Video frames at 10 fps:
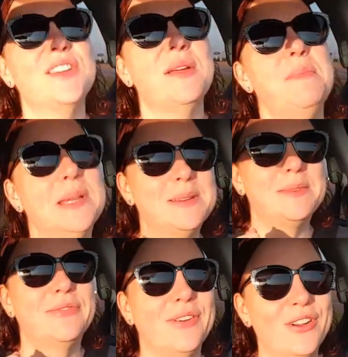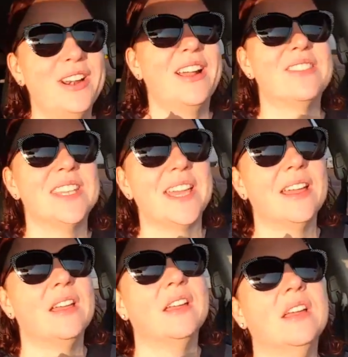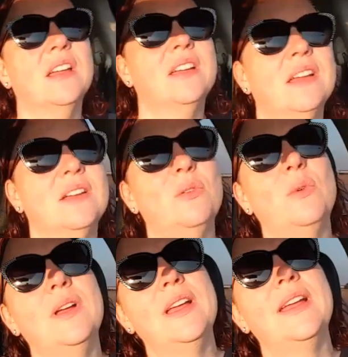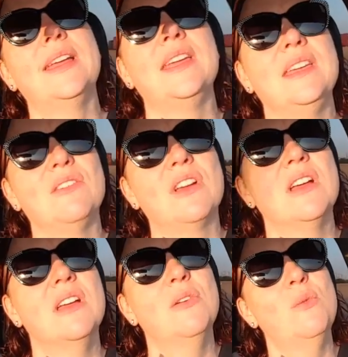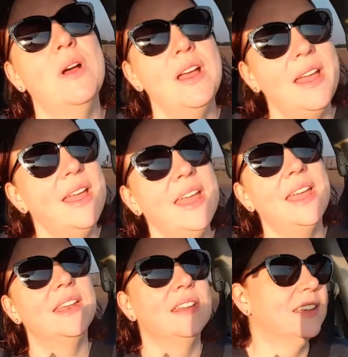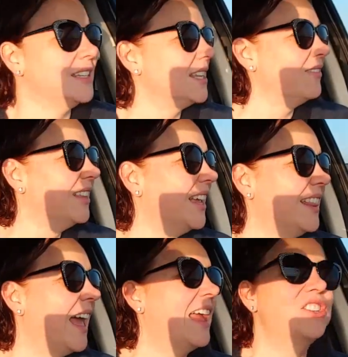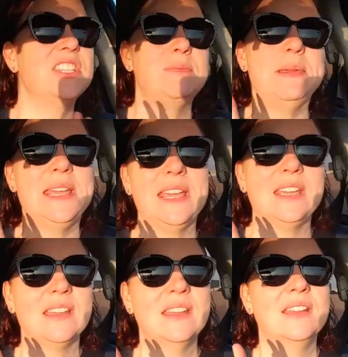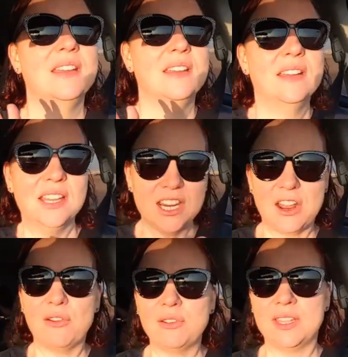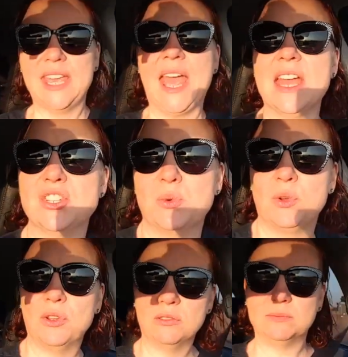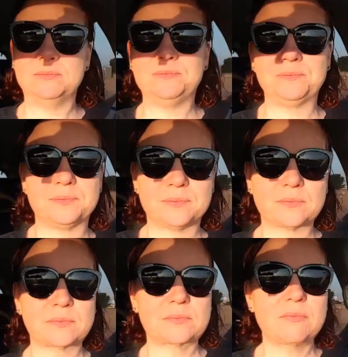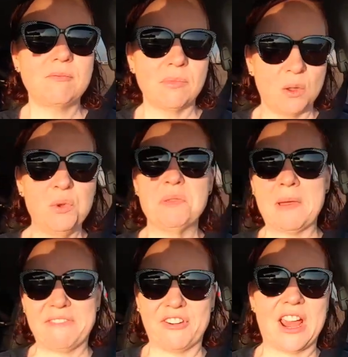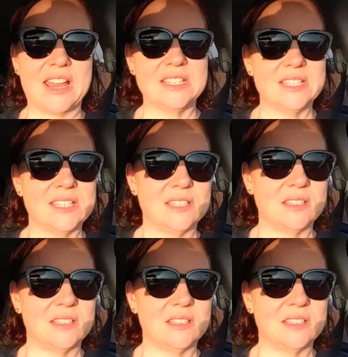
so I picked up the phone and I was like, what? You, what? Something like that. Just being, you know, casual with my friends.